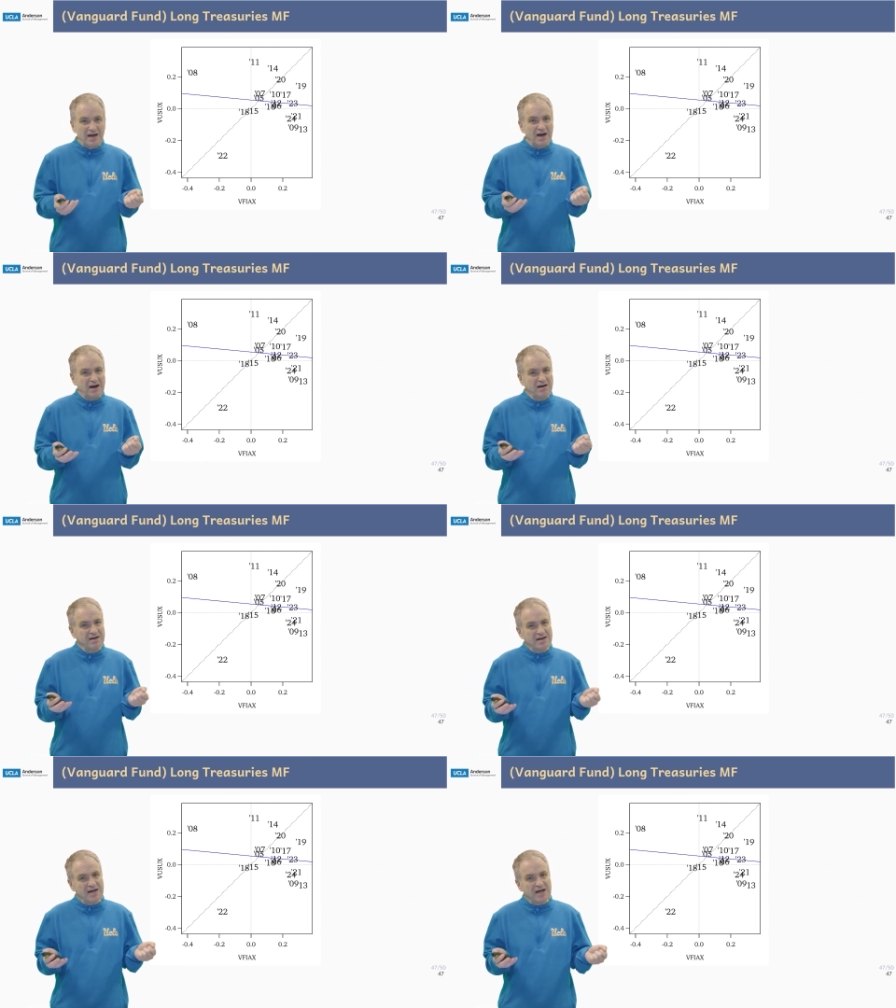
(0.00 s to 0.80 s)
are
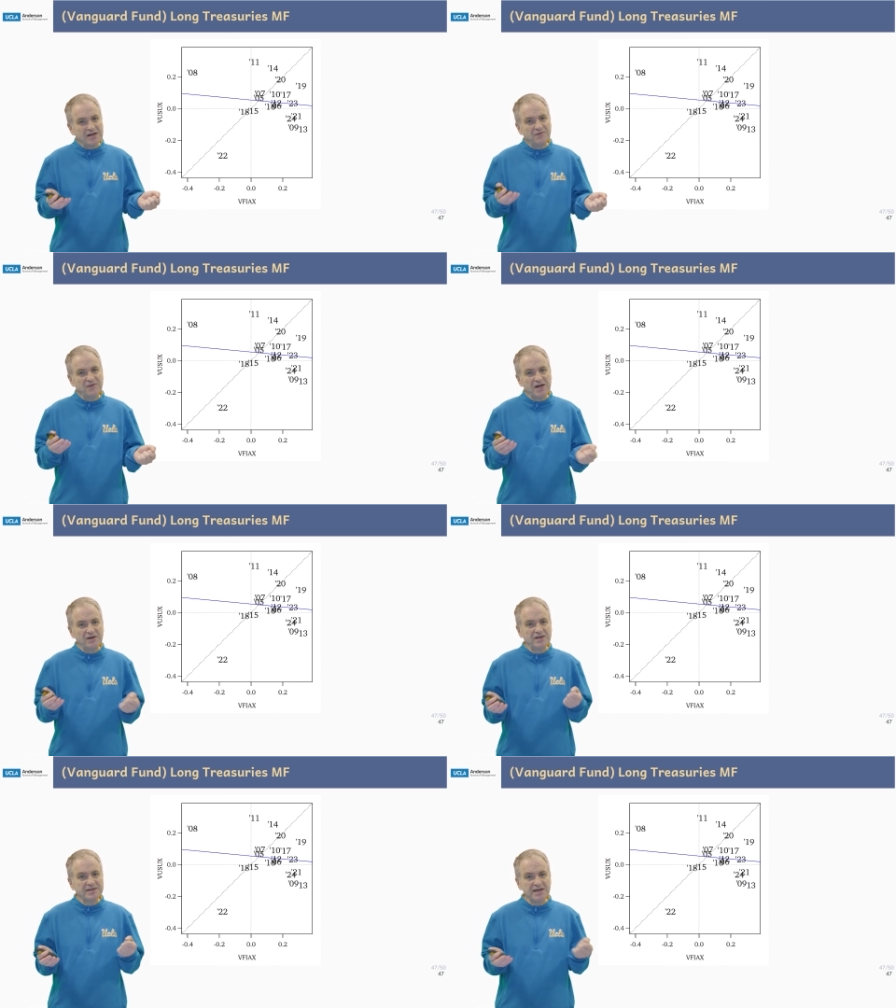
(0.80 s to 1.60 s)
not
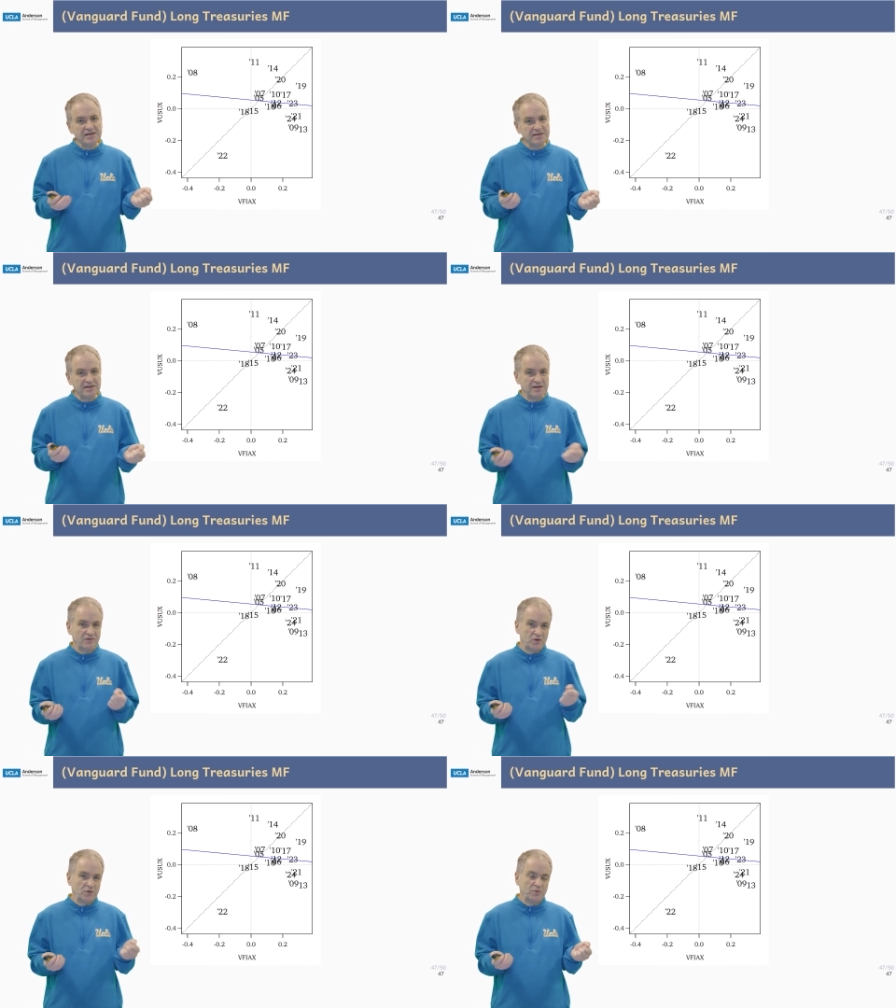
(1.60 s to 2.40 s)
very
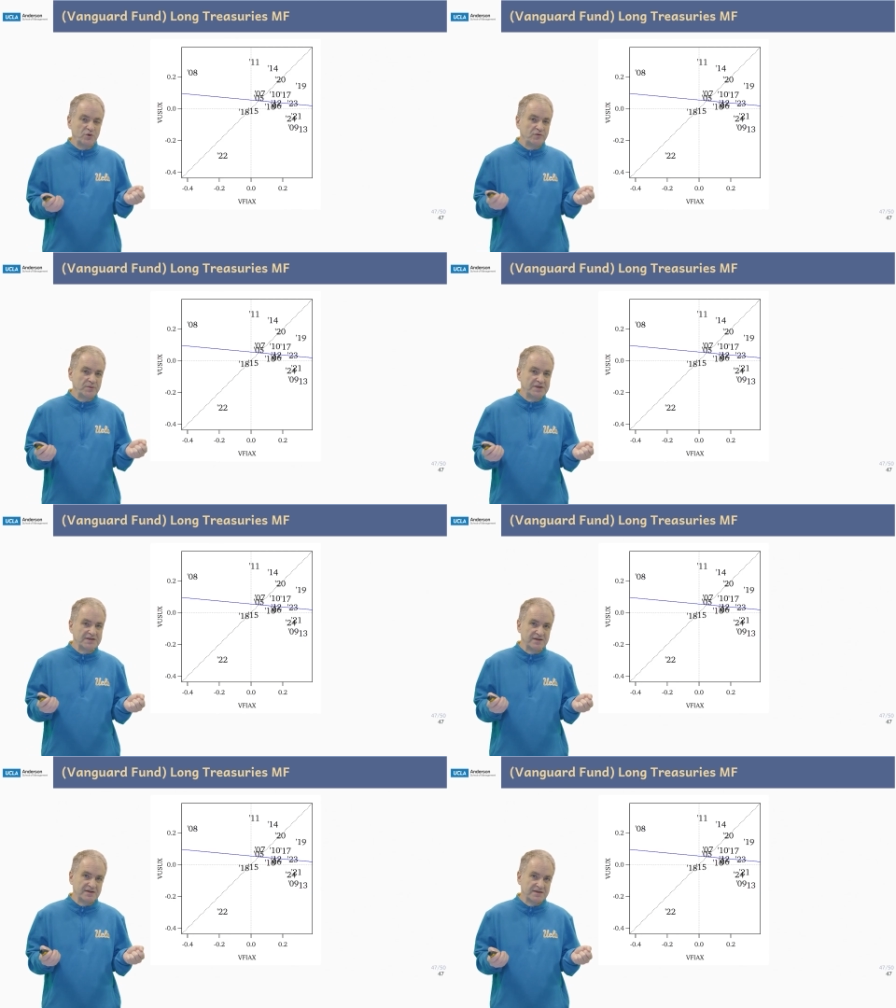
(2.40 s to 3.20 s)
sensitive to movements
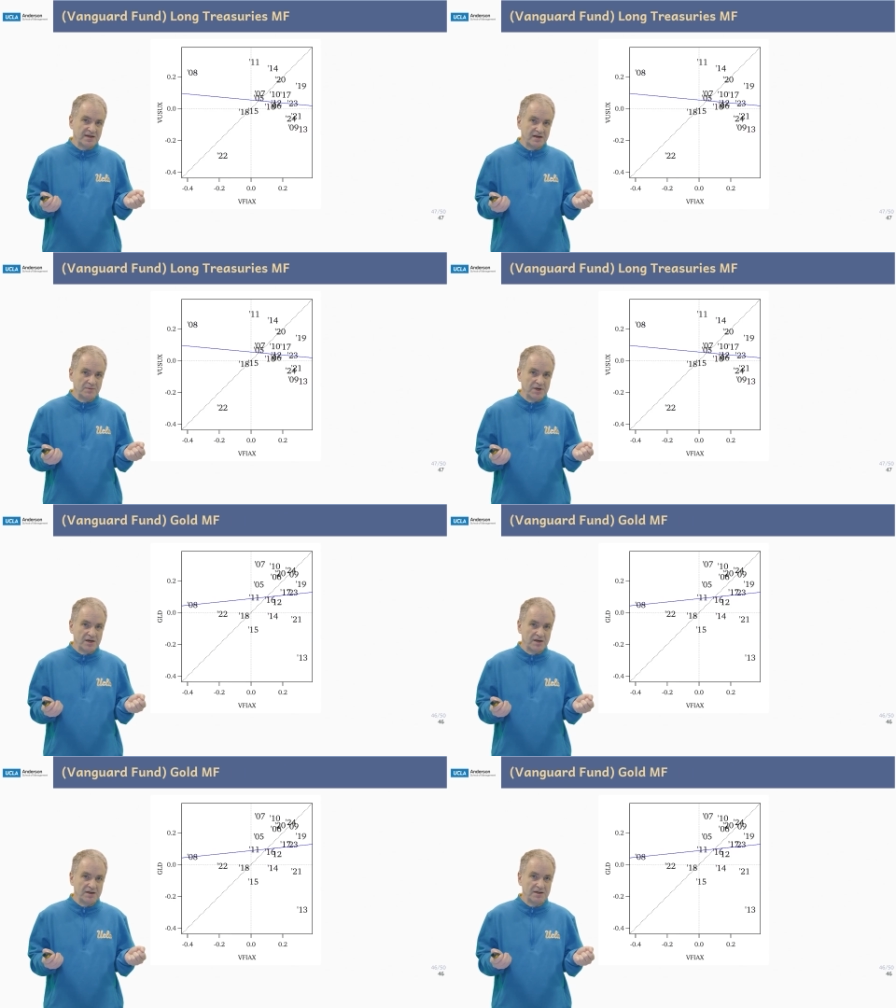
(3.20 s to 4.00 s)
in the stock
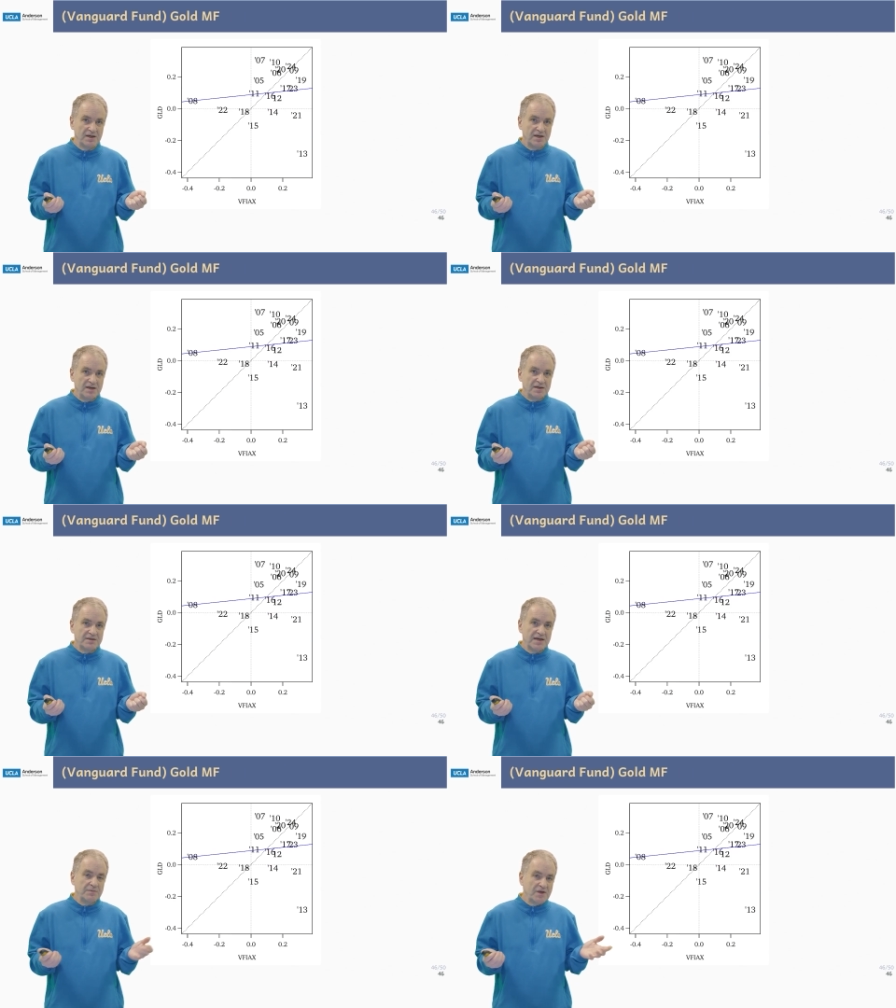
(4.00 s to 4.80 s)
market.
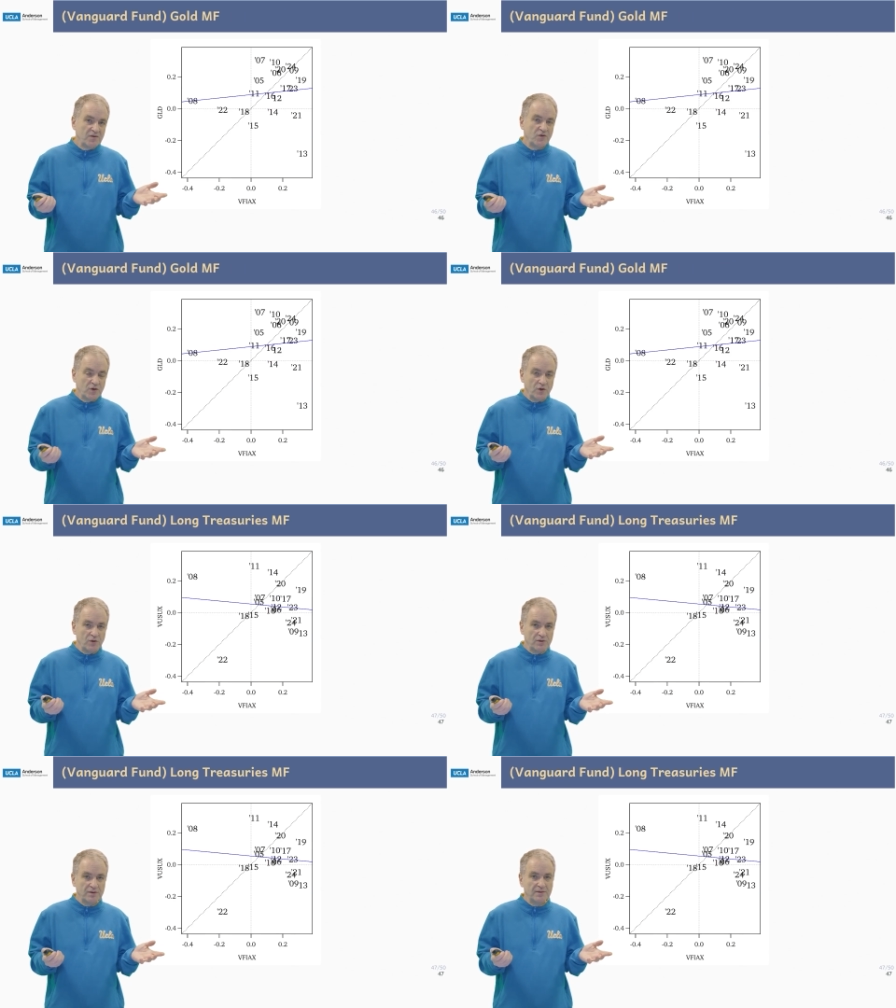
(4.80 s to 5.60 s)
Same thing for gold.